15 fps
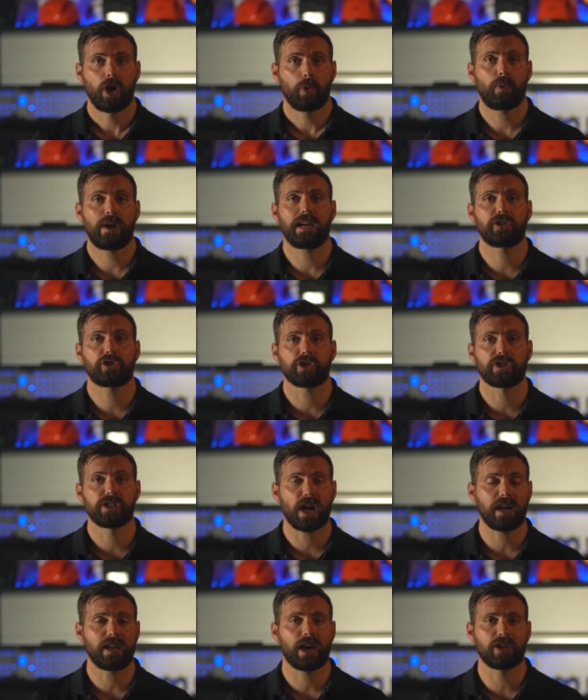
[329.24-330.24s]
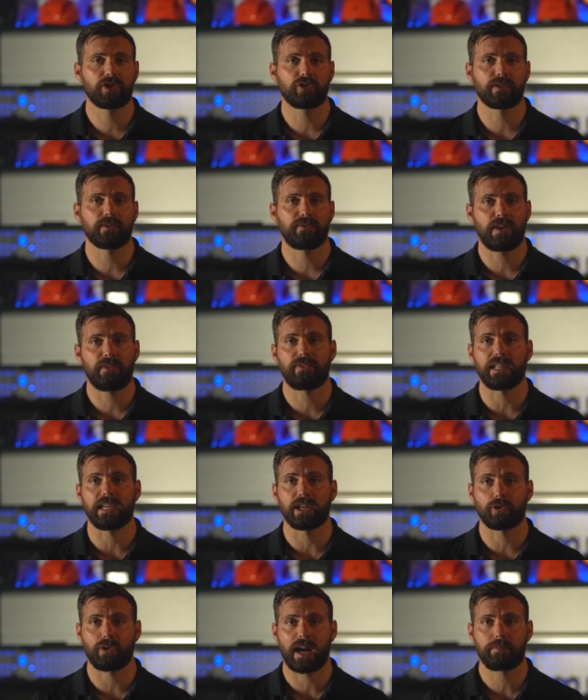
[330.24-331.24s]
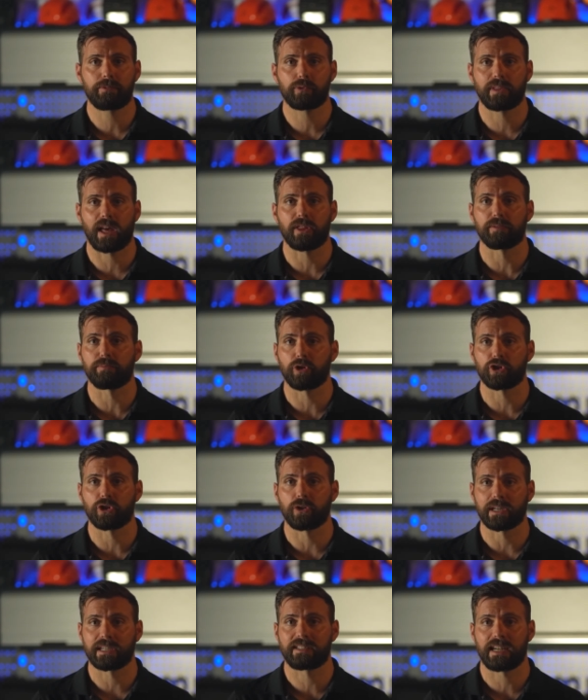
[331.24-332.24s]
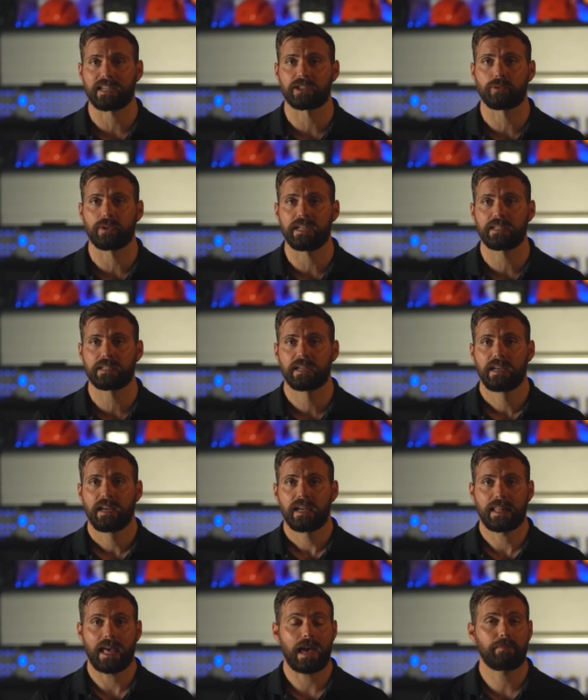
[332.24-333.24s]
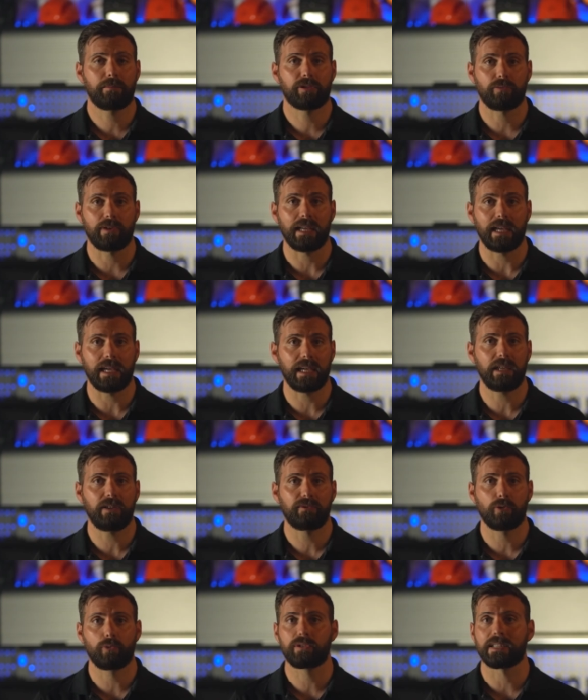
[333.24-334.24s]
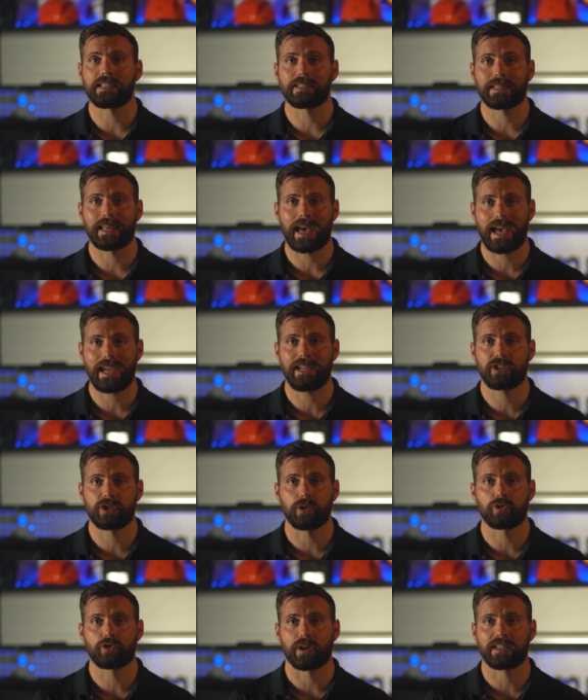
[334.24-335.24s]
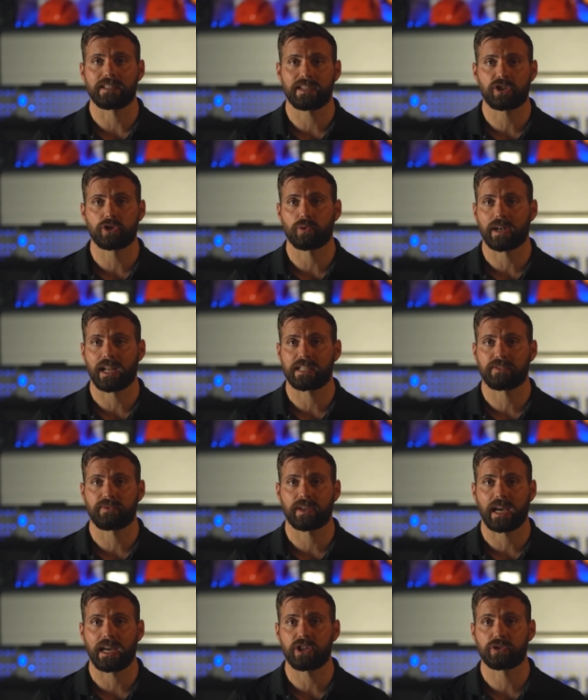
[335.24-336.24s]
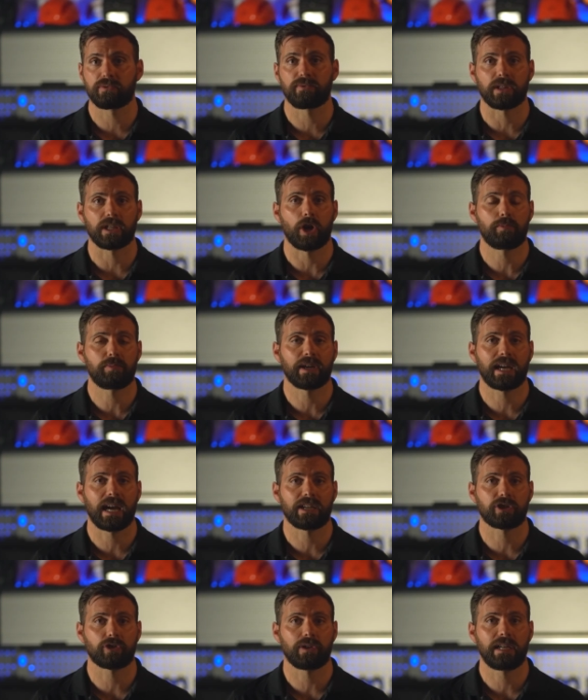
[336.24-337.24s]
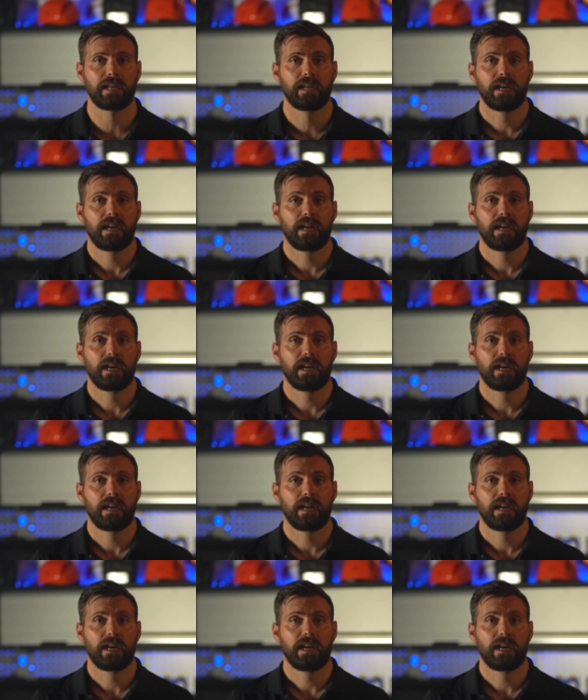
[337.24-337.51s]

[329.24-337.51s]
Weighing just 915 grams without the modular accessories, the M3E falls into the A2 transitional classification for the open category,